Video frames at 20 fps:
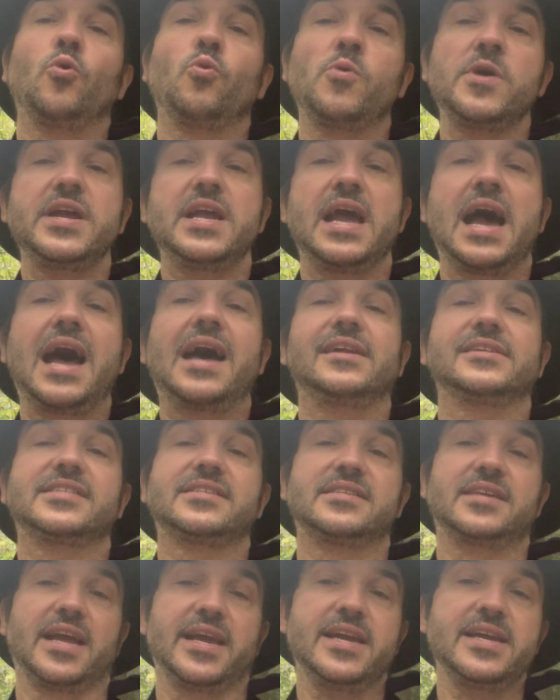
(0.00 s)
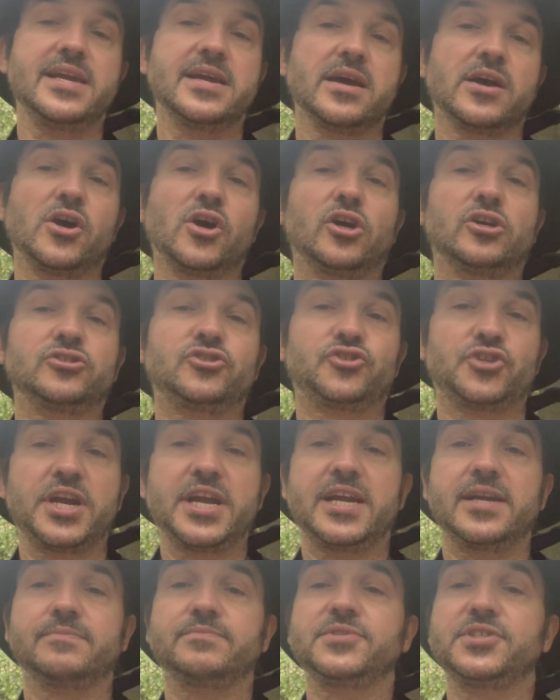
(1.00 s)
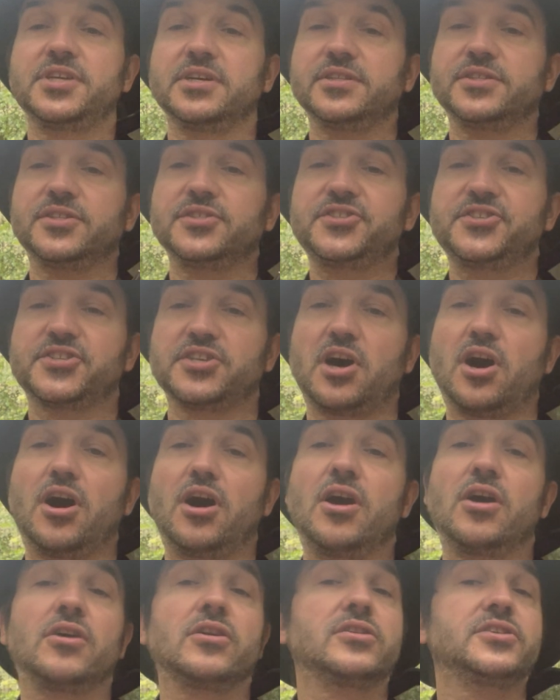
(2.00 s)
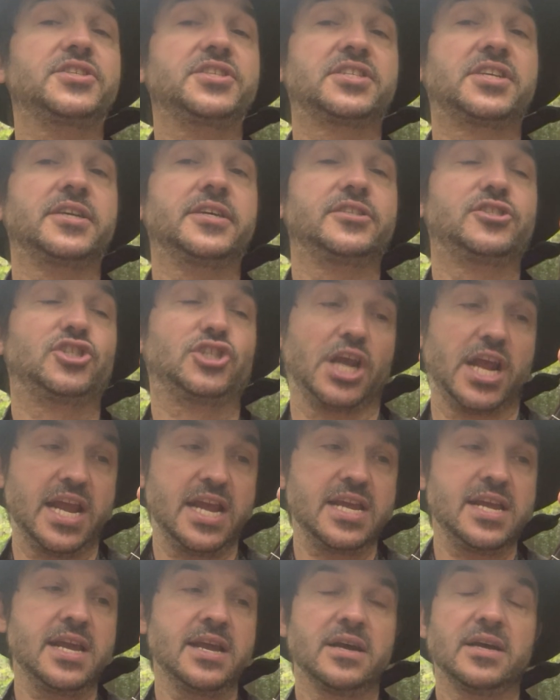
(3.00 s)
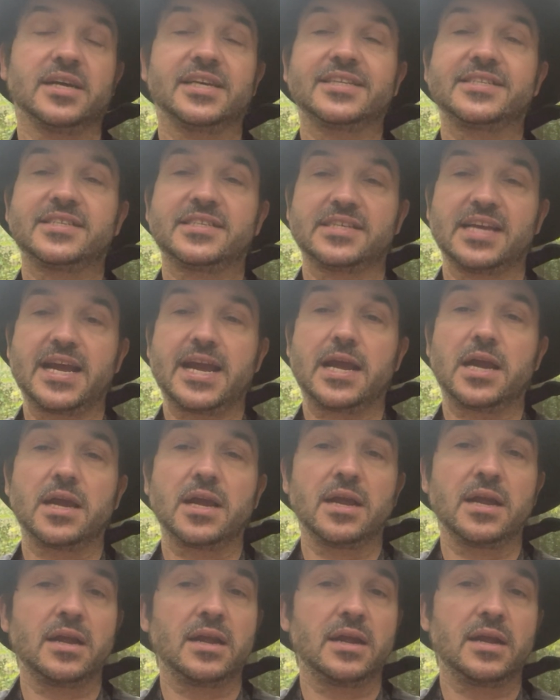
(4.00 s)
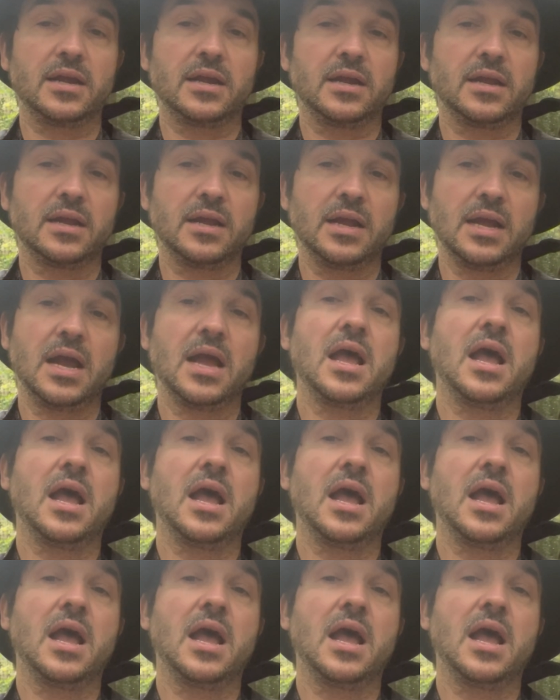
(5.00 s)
We had C, dreams and songs to G sing.